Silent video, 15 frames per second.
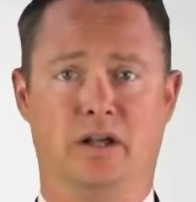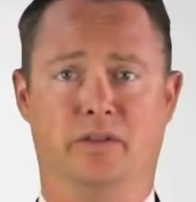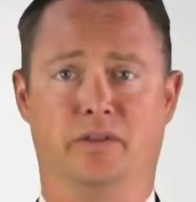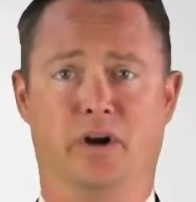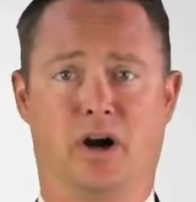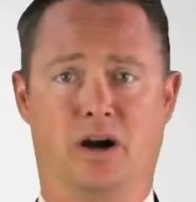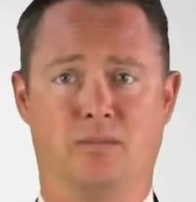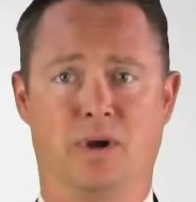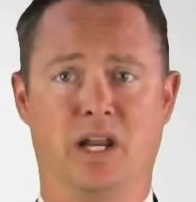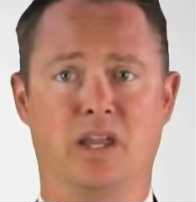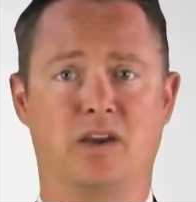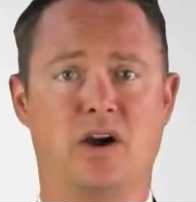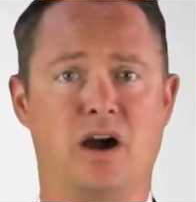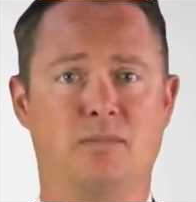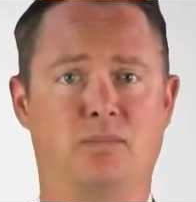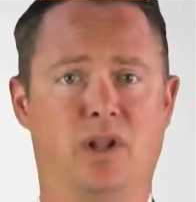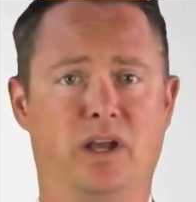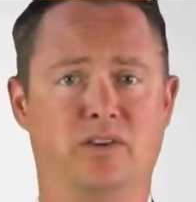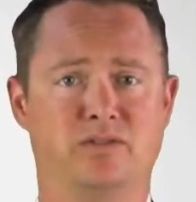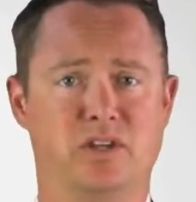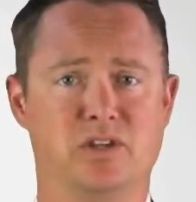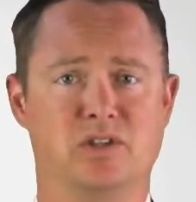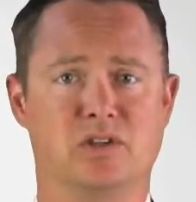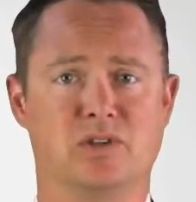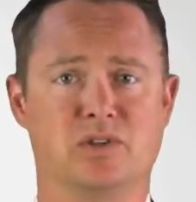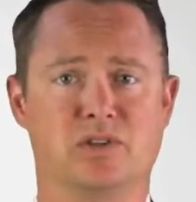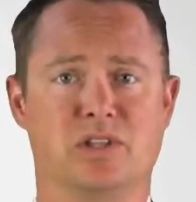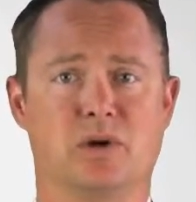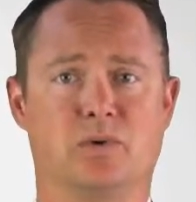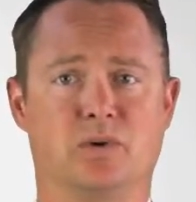There are many complex issues
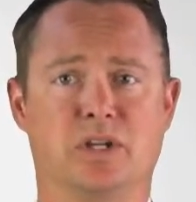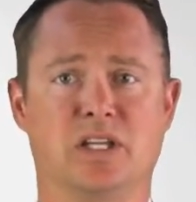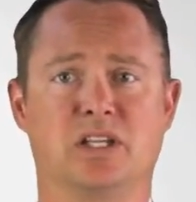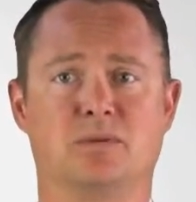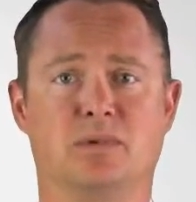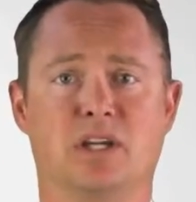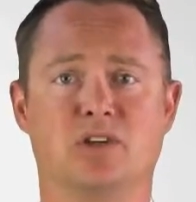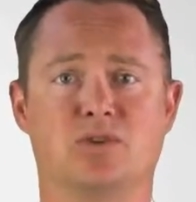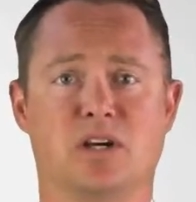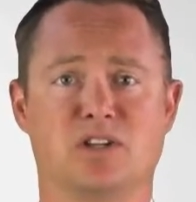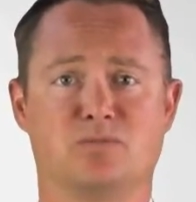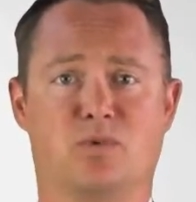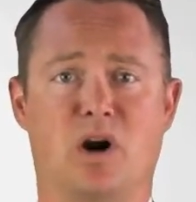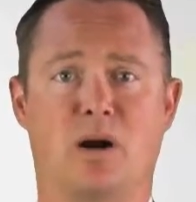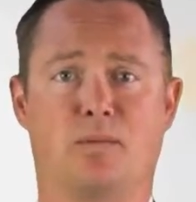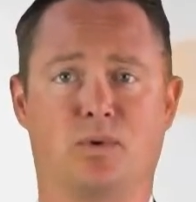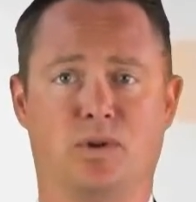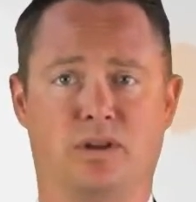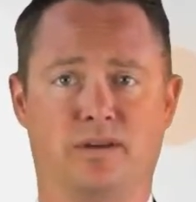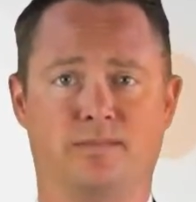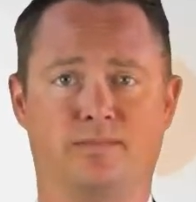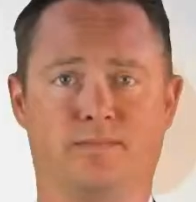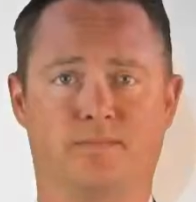that will need to be addressed properly.